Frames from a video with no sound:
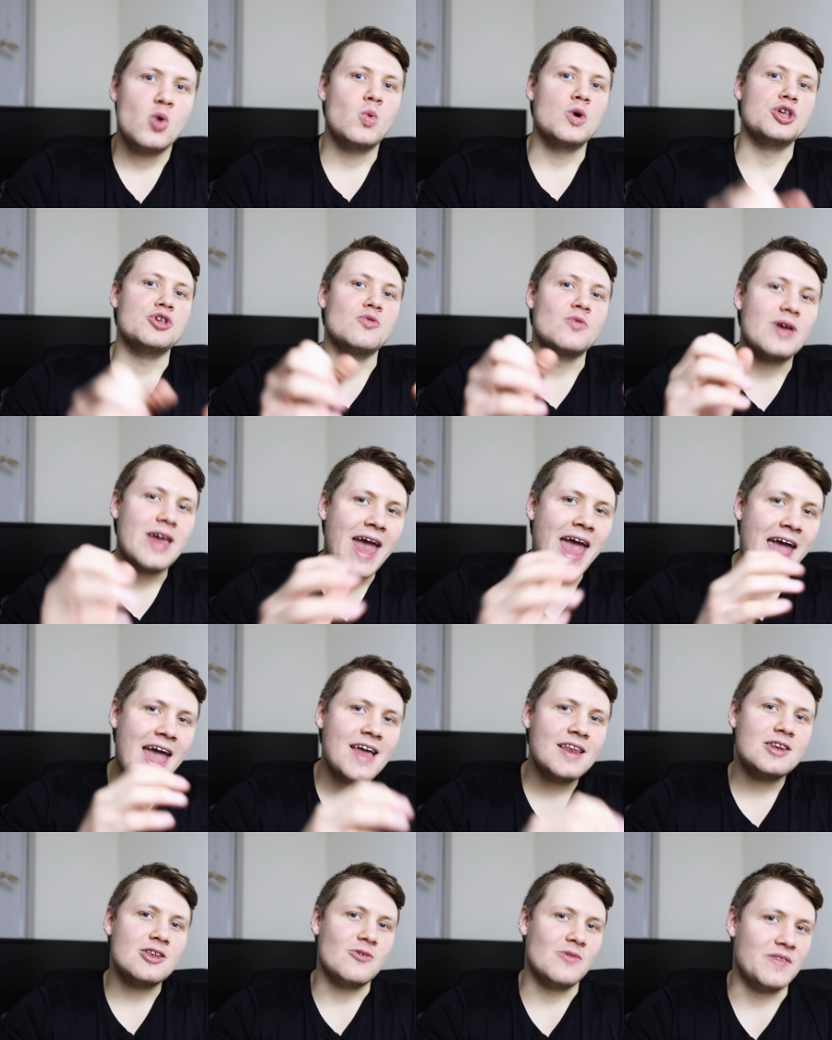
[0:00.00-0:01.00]
What you
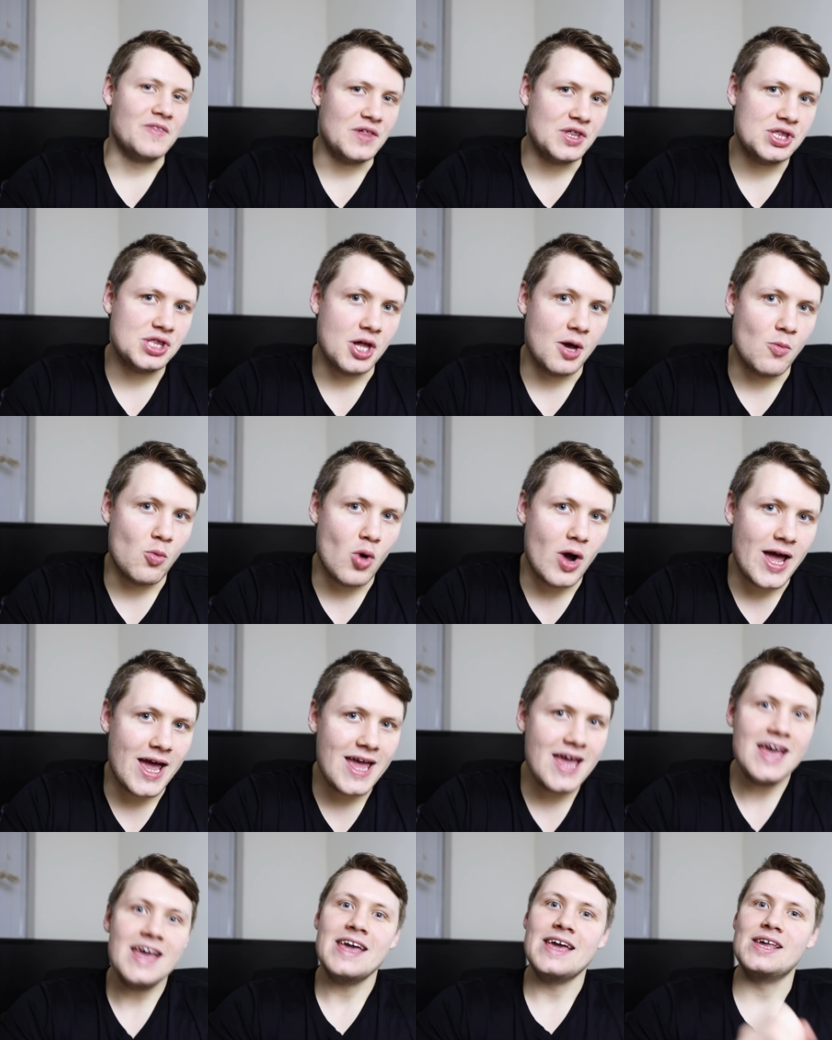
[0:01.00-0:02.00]
can do in the
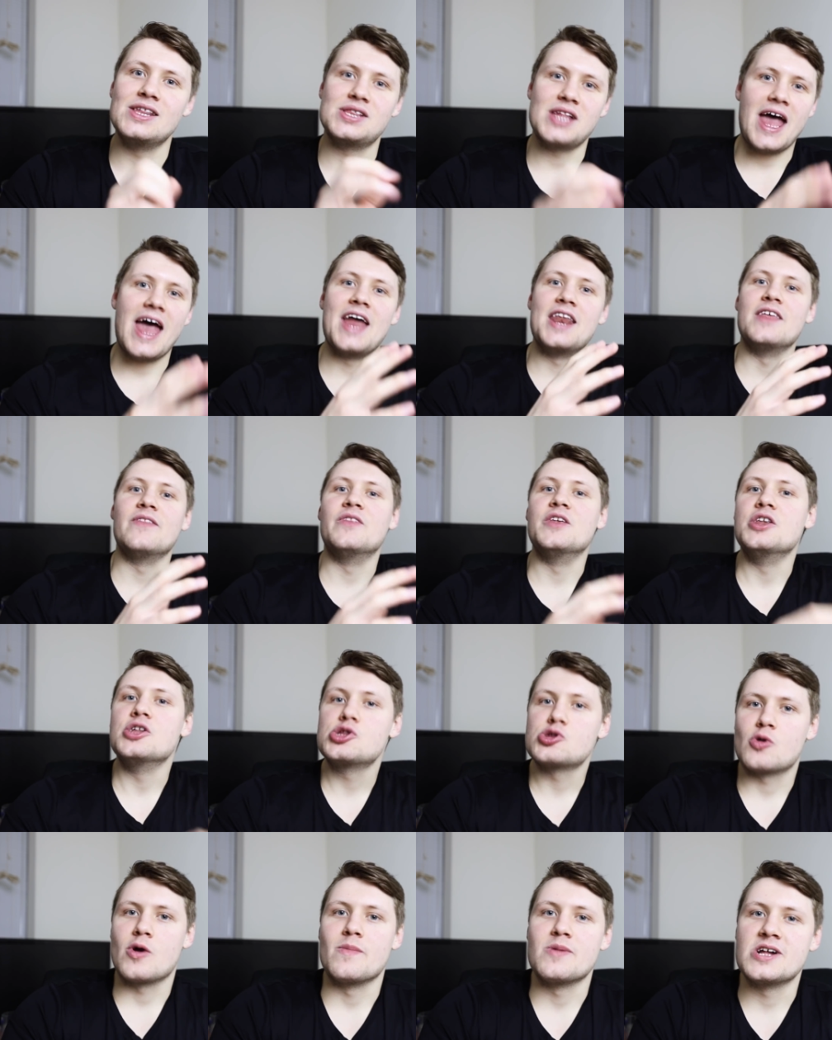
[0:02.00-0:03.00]
subway is edit the
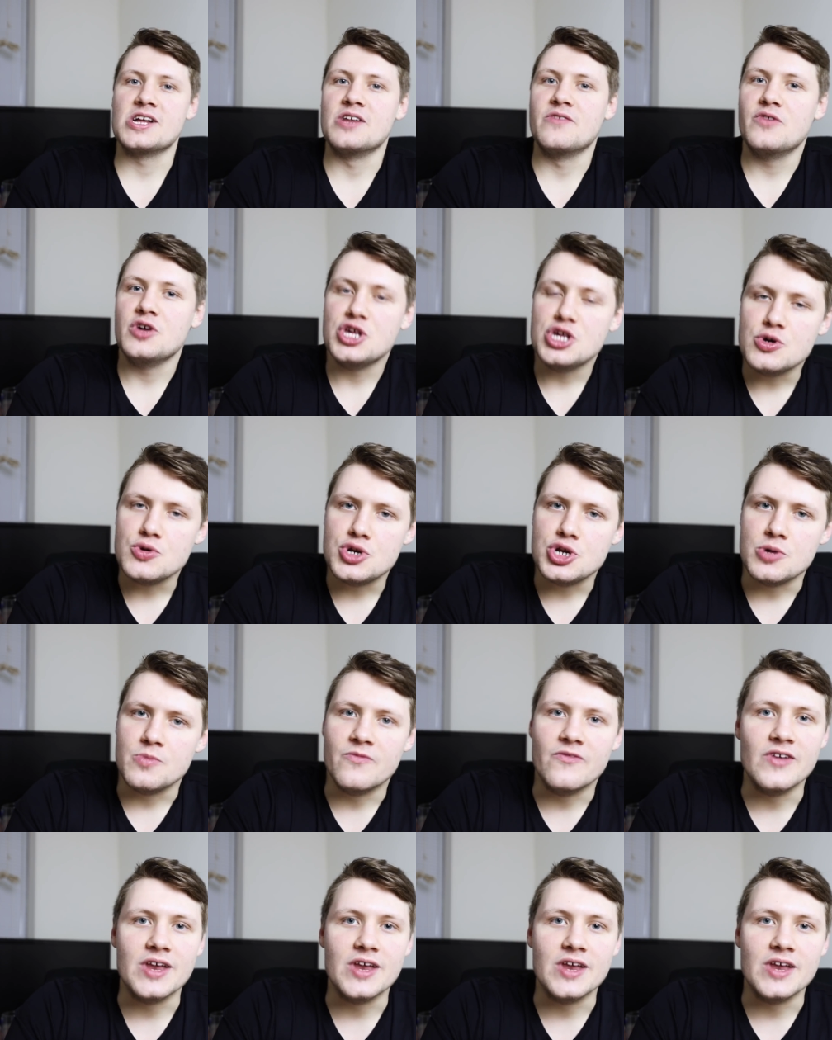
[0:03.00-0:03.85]
description of a YouTube